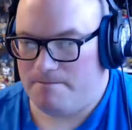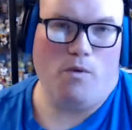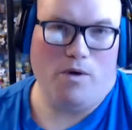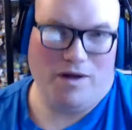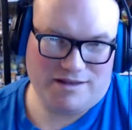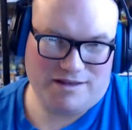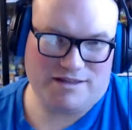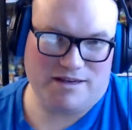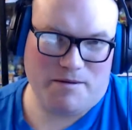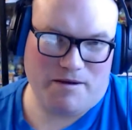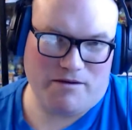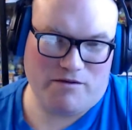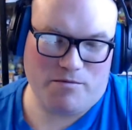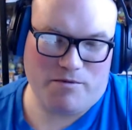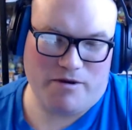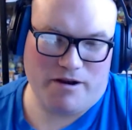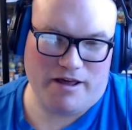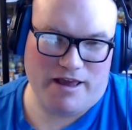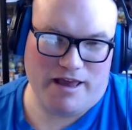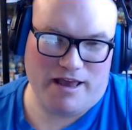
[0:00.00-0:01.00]
What's up,
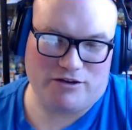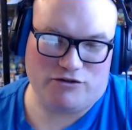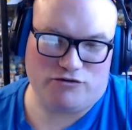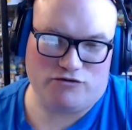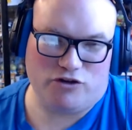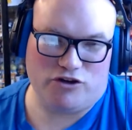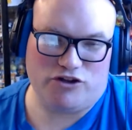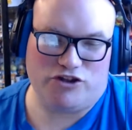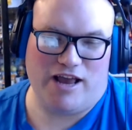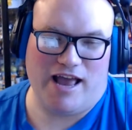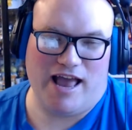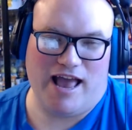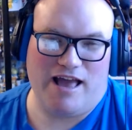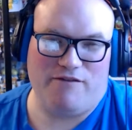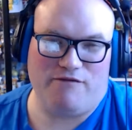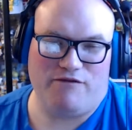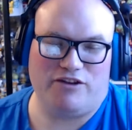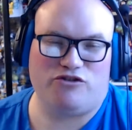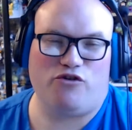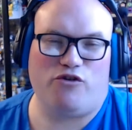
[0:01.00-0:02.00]
everybody? It's Roger and
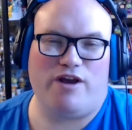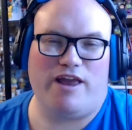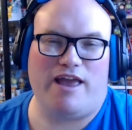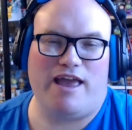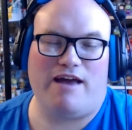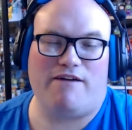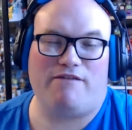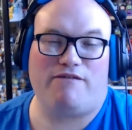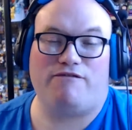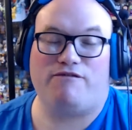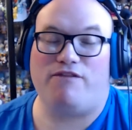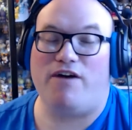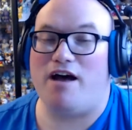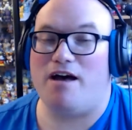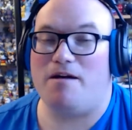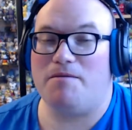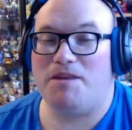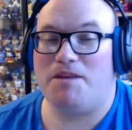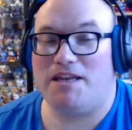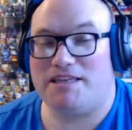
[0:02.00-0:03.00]
Victoria here
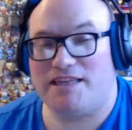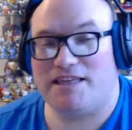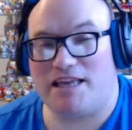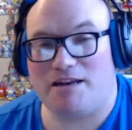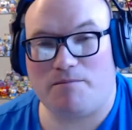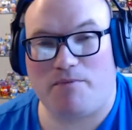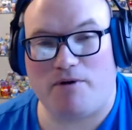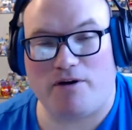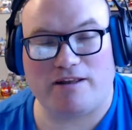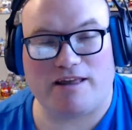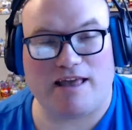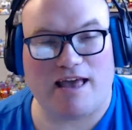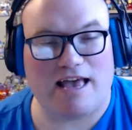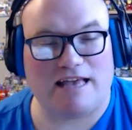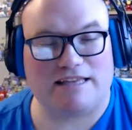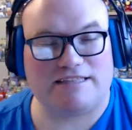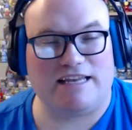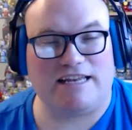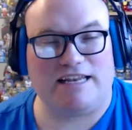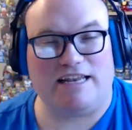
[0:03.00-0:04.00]
from the Disney Kingdom
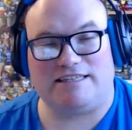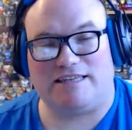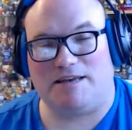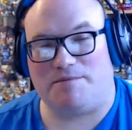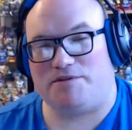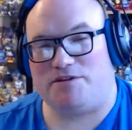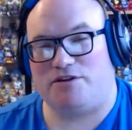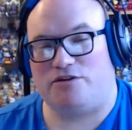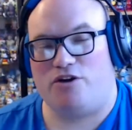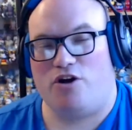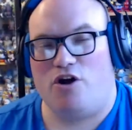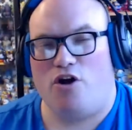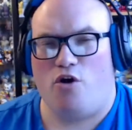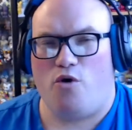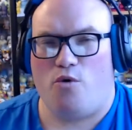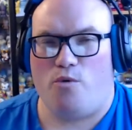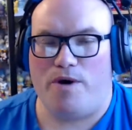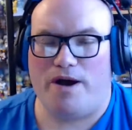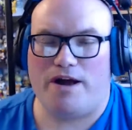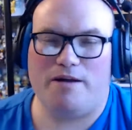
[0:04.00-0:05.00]
Podcast. In this episode,
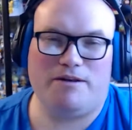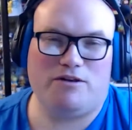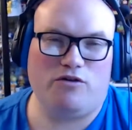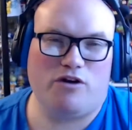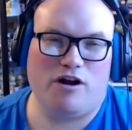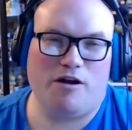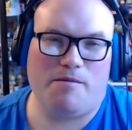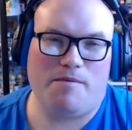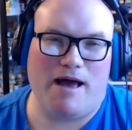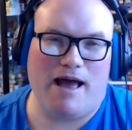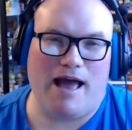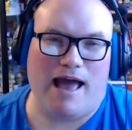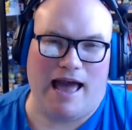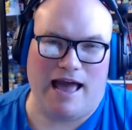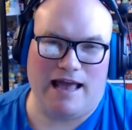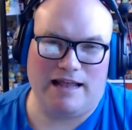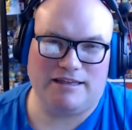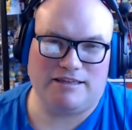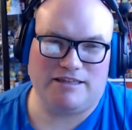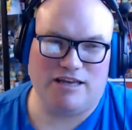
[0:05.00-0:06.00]
we're going to be talking about
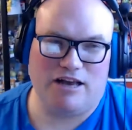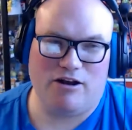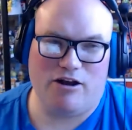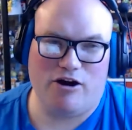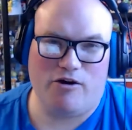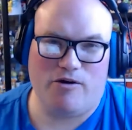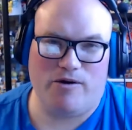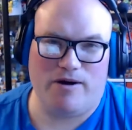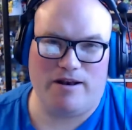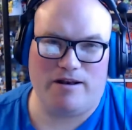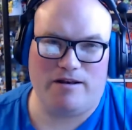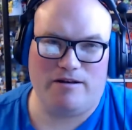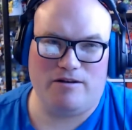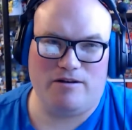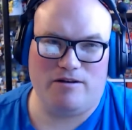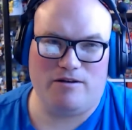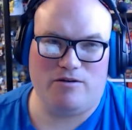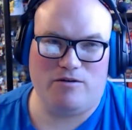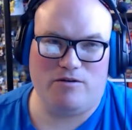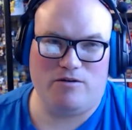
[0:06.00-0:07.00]
Han Solo
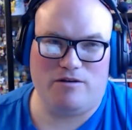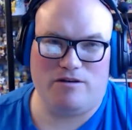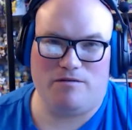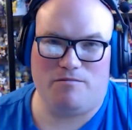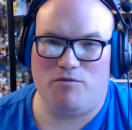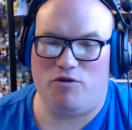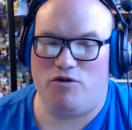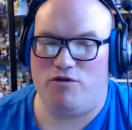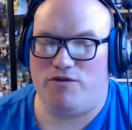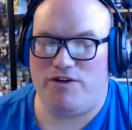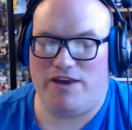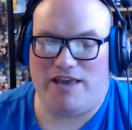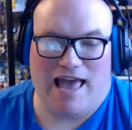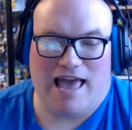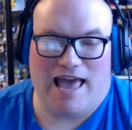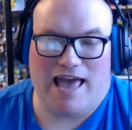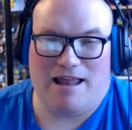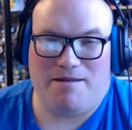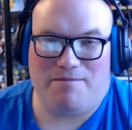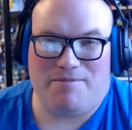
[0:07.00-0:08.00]
and movie,
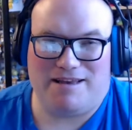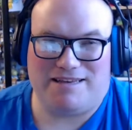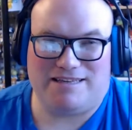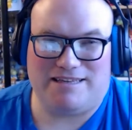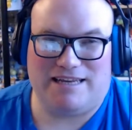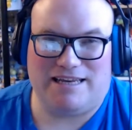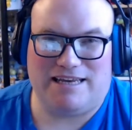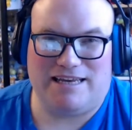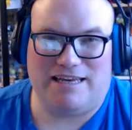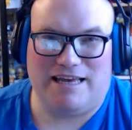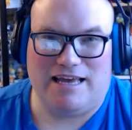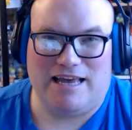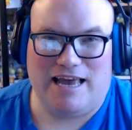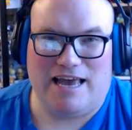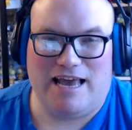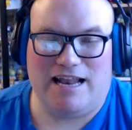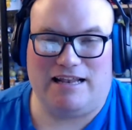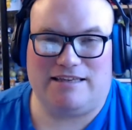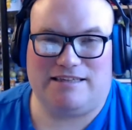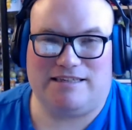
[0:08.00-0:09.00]
and basically,
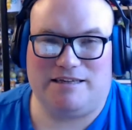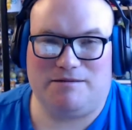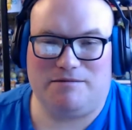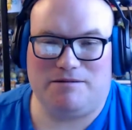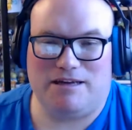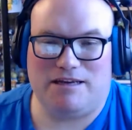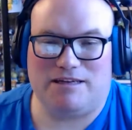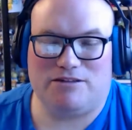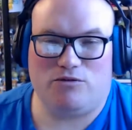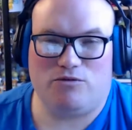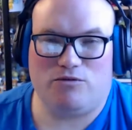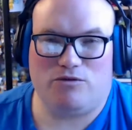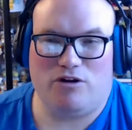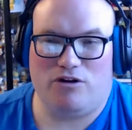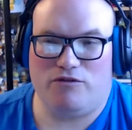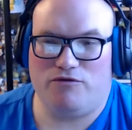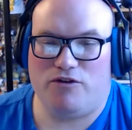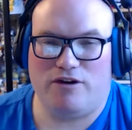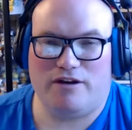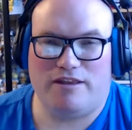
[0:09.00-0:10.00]
it seems like it's all gone
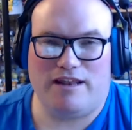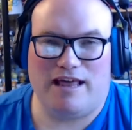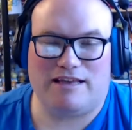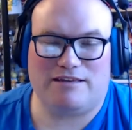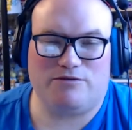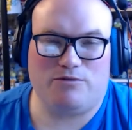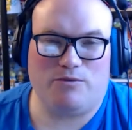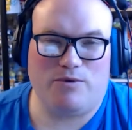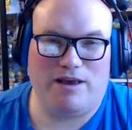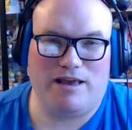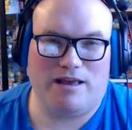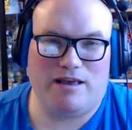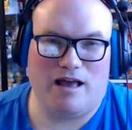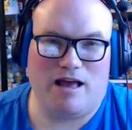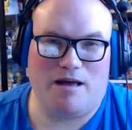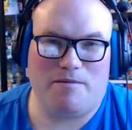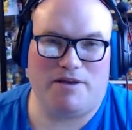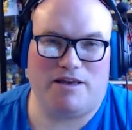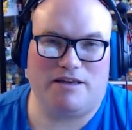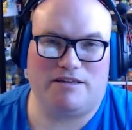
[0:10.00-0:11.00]
wrong in the last week
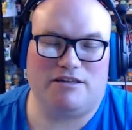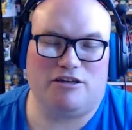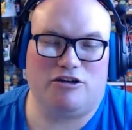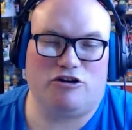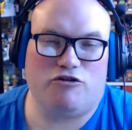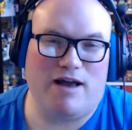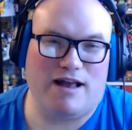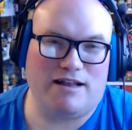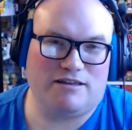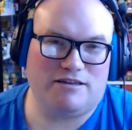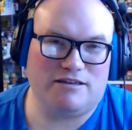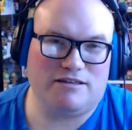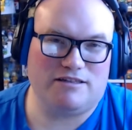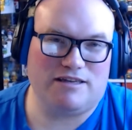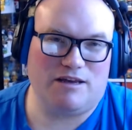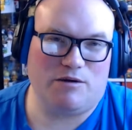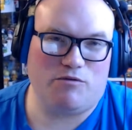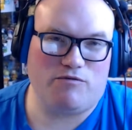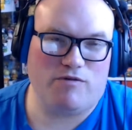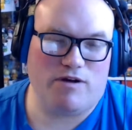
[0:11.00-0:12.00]
because the directors that
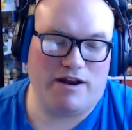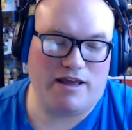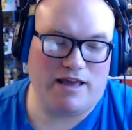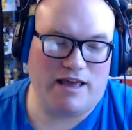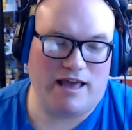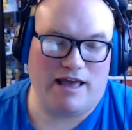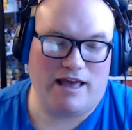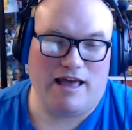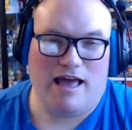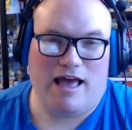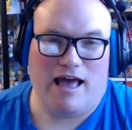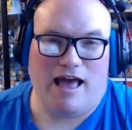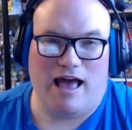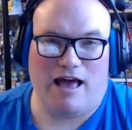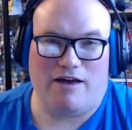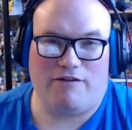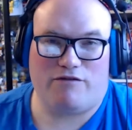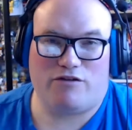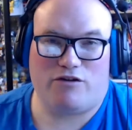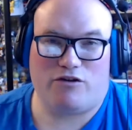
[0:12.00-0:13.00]
were running it
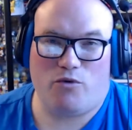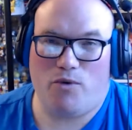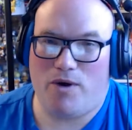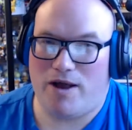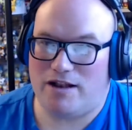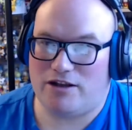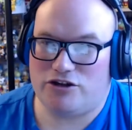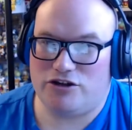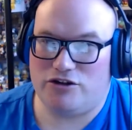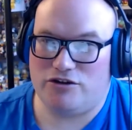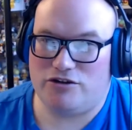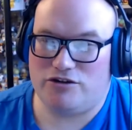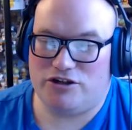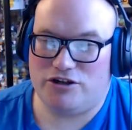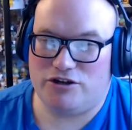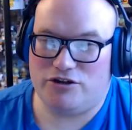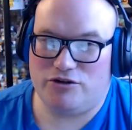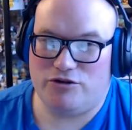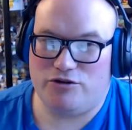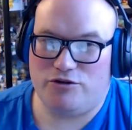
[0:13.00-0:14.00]
have quit due
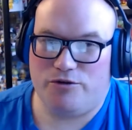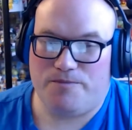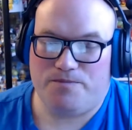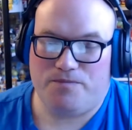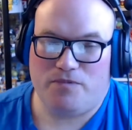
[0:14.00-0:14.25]
to